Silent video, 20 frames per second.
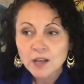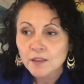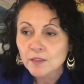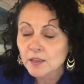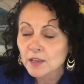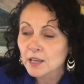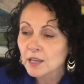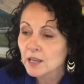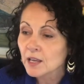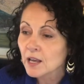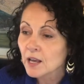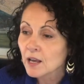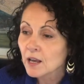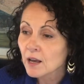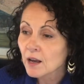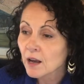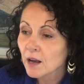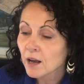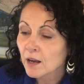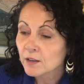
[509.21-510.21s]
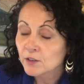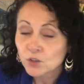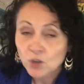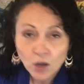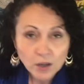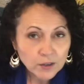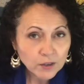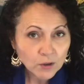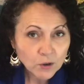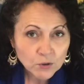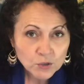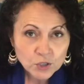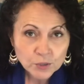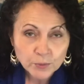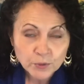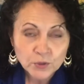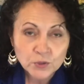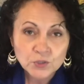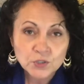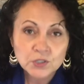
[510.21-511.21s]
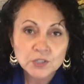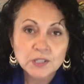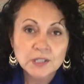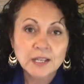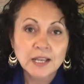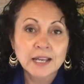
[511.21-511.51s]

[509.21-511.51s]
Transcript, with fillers: the non-negotiables,